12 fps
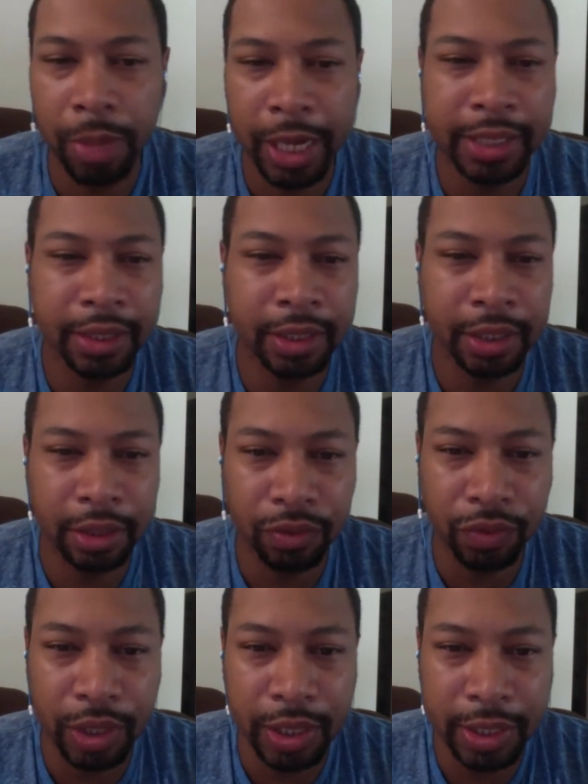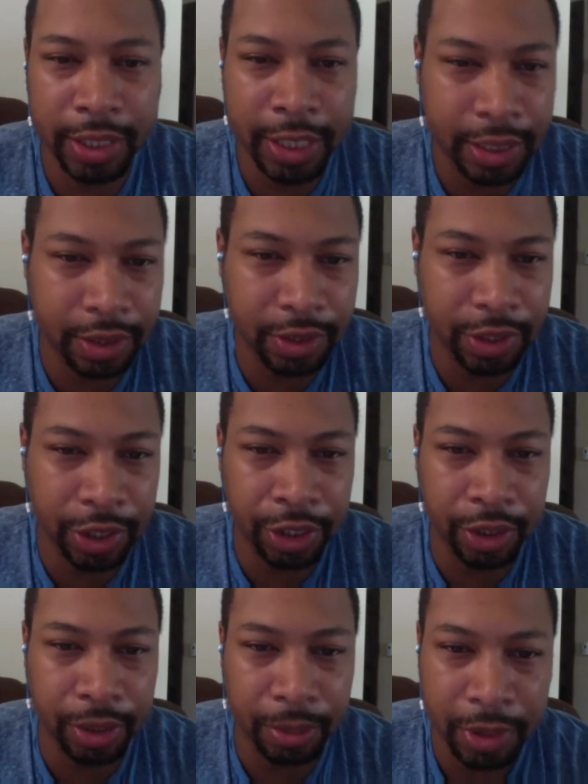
basic real estate terms